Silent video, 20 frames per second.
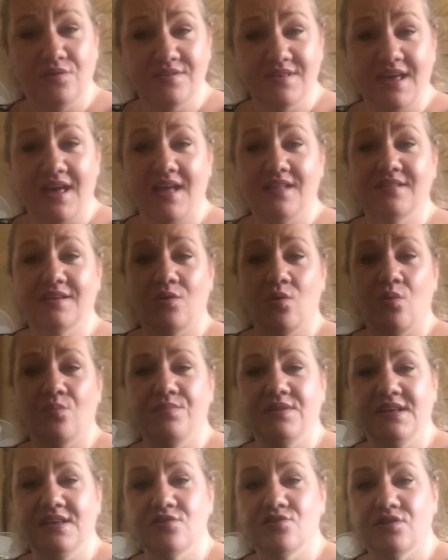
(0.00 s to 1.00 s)
it had the
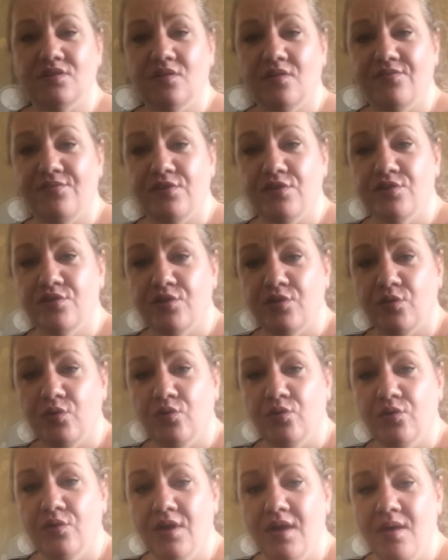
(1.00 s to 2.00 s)
combination of the two,